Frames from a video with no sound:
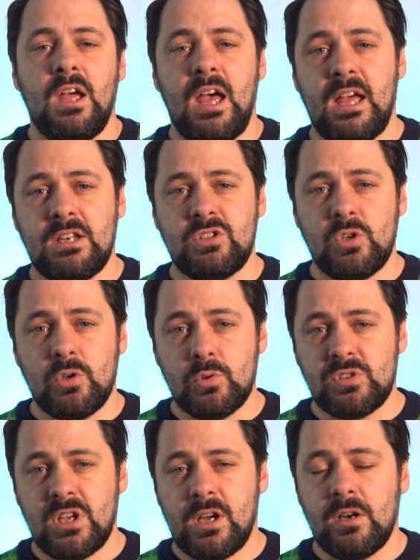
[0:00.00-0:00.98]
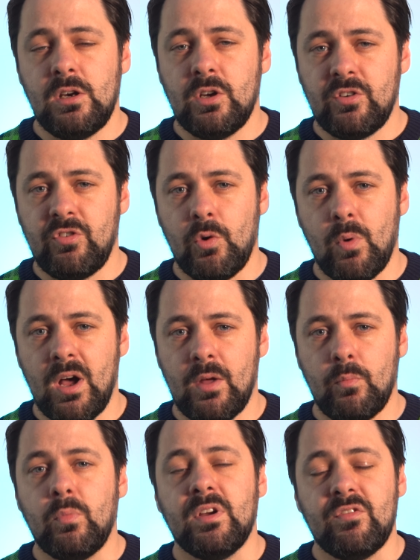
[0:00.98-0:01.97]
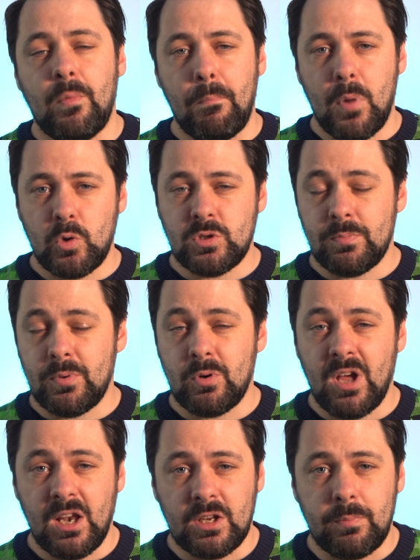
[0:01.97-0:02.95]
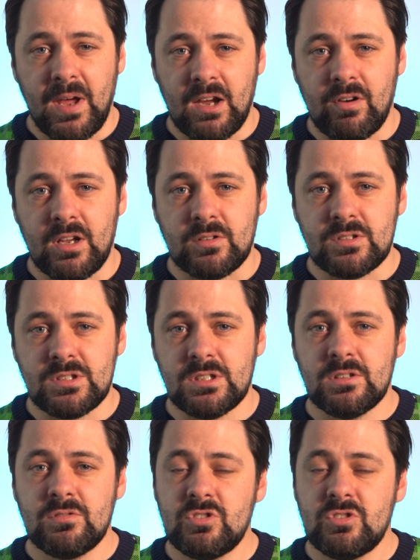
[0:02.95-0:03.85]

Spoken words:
and also look for one with multiple coloured backgrounds.